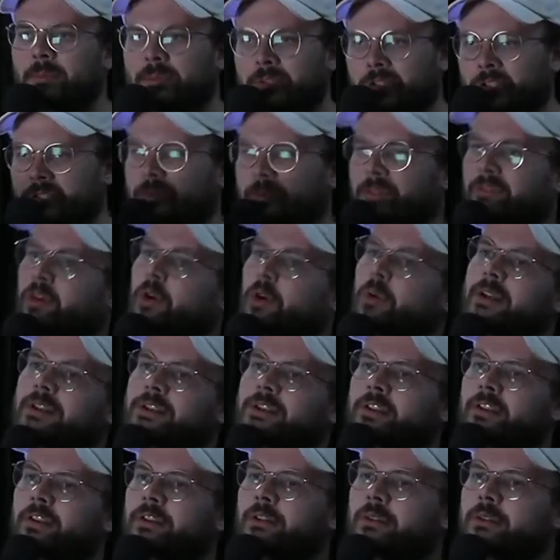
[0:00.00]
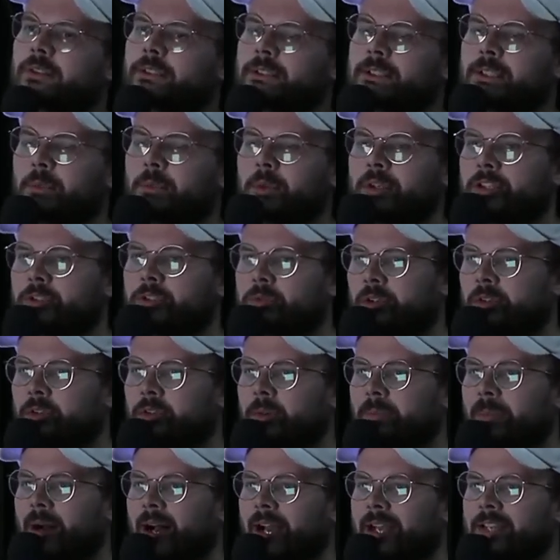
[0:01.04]
just before we do, we just want to
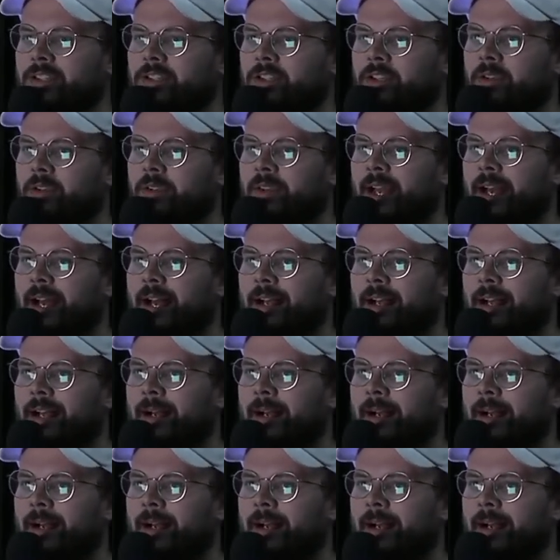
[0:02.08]
remind you that